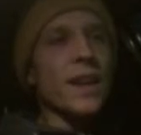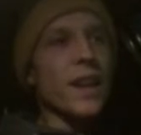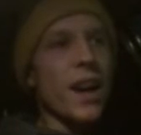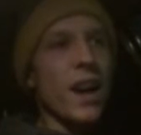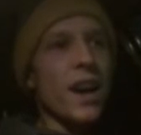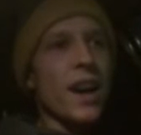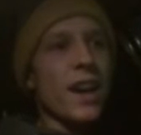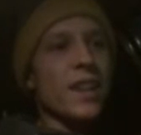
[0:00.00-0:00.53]

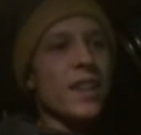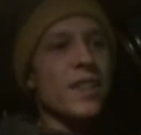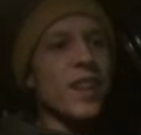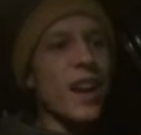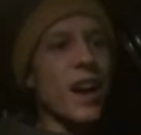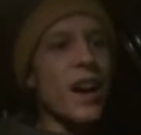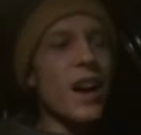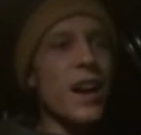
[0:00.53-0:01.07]
guys,
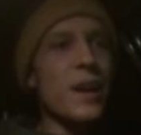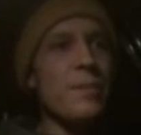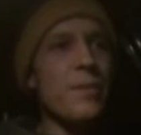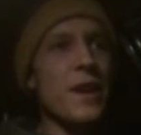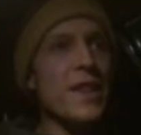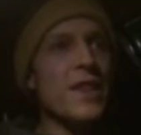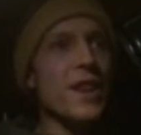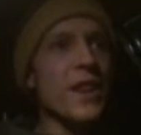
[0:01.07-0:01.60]

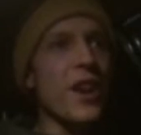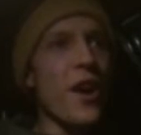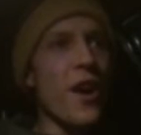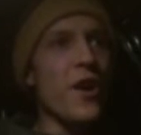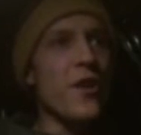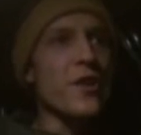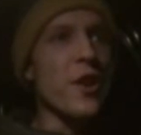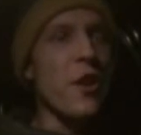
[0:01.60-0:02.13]
I'm in the
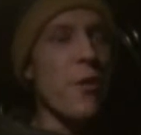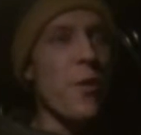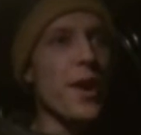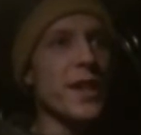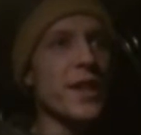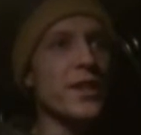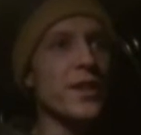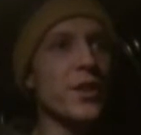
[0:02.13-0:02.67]
car
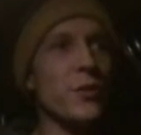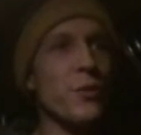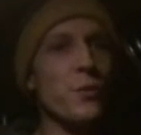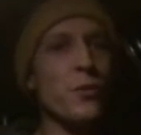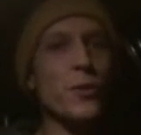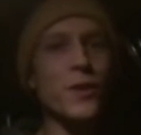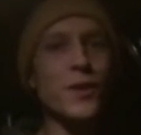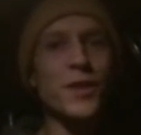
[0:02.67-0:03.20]
going
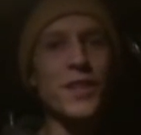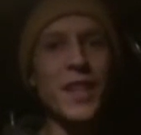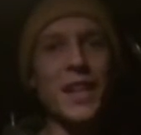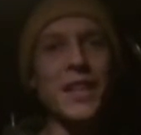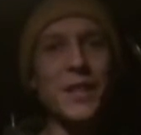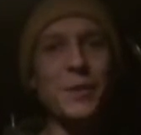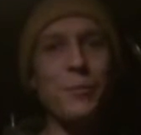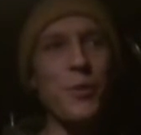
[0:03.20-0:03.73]
to
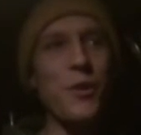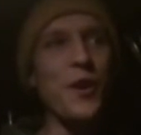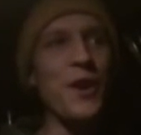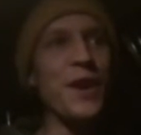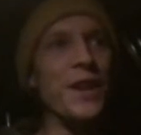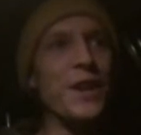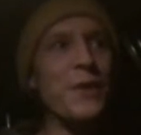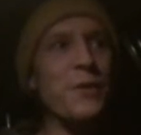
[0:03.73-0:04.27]

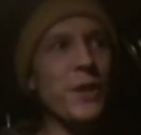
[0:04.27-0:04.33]
Salzburg,